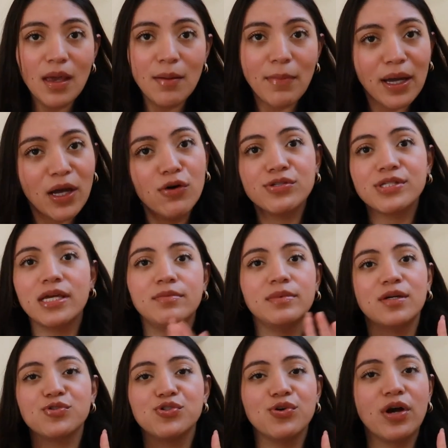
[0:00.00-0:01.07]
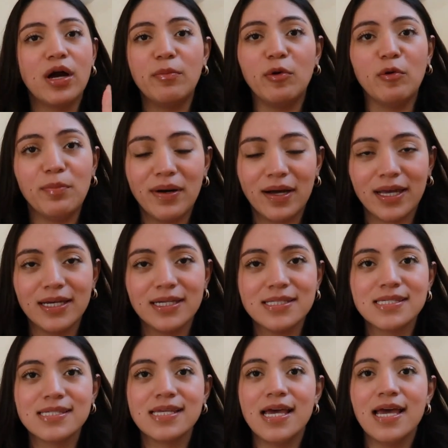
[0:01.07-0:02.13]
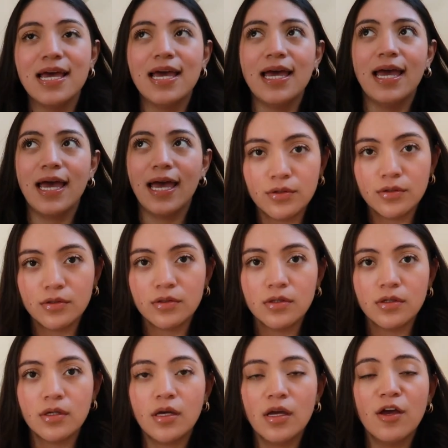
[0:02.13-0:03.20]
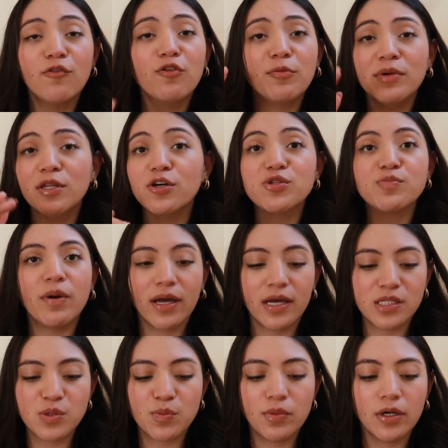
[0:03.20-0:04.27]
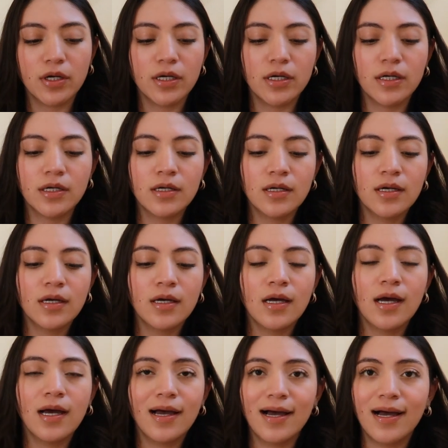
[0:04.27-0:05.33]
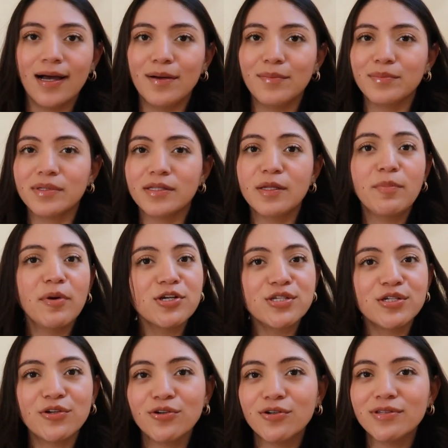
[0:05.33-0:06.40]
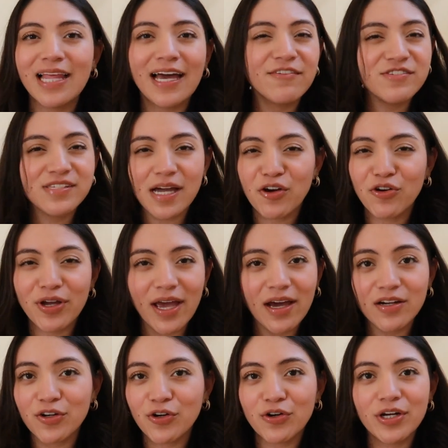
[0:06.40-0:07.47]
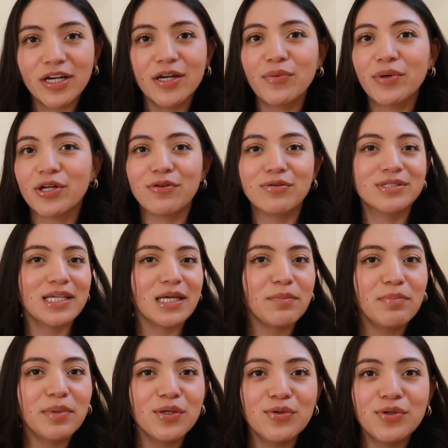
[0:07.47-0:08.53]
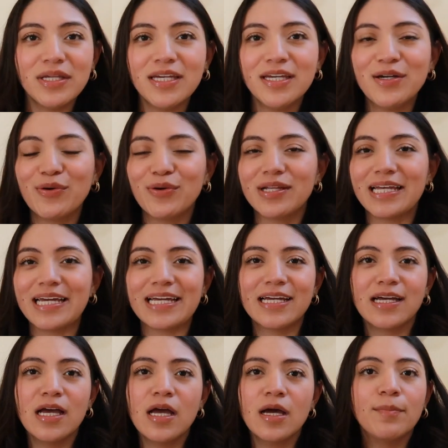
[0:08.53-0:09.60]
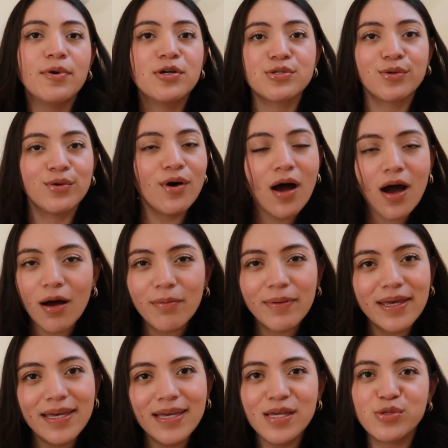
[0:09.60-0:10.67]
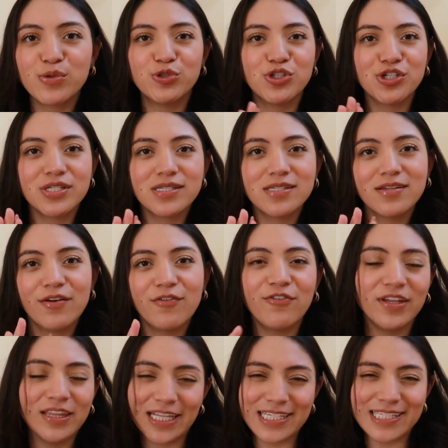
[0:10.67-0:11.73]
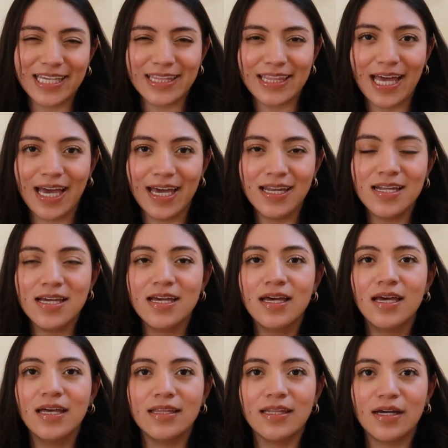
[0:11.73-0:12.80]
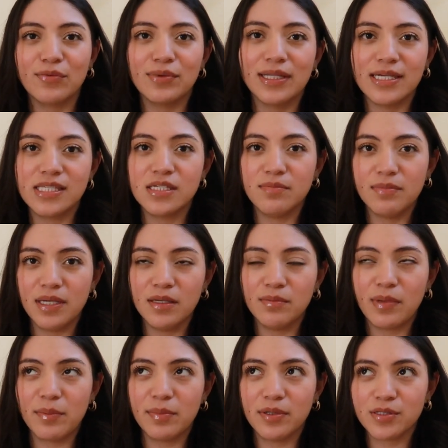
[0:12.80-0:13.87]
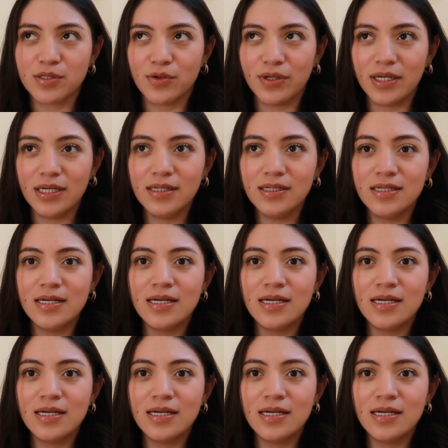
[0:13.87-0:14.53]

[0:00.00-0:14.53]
My goals came down to a couple of buckets. For me, those buckets were the personal lifestyle category, whether it was like beauty or like personal hobbies or just fun things like that that relate to me and my persona.